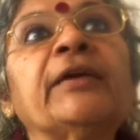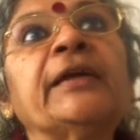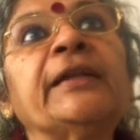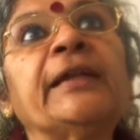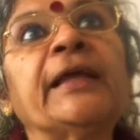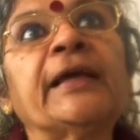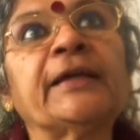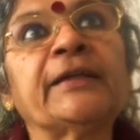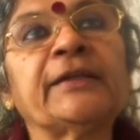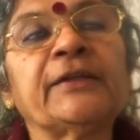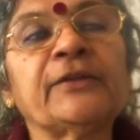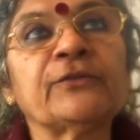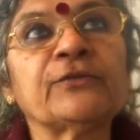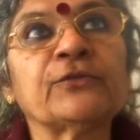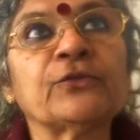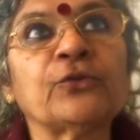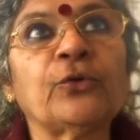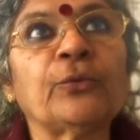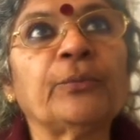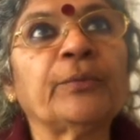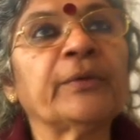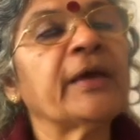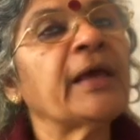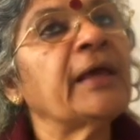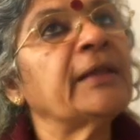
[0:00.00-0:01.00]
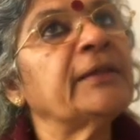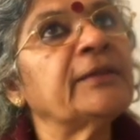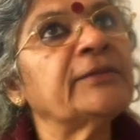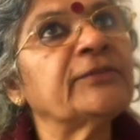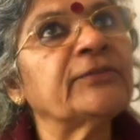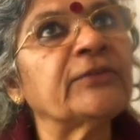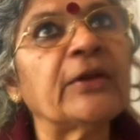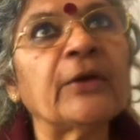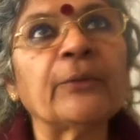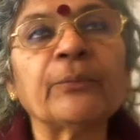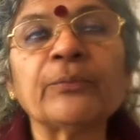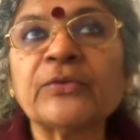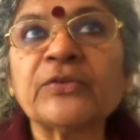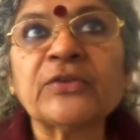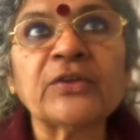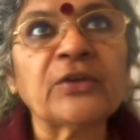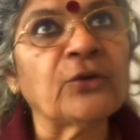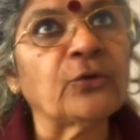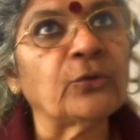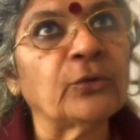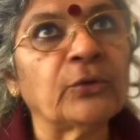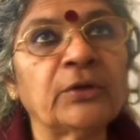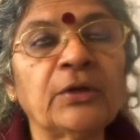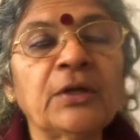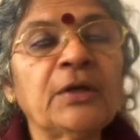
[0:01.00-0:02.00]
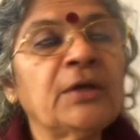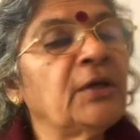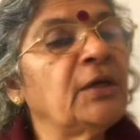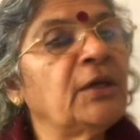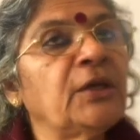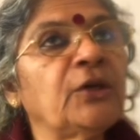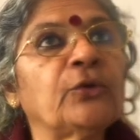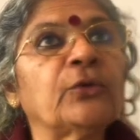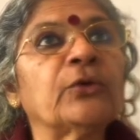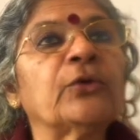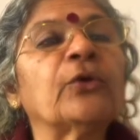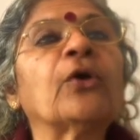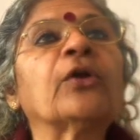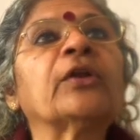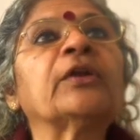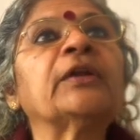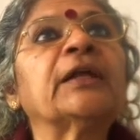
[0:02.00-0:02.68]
a negative slope. Okay, and the slope is equal, or in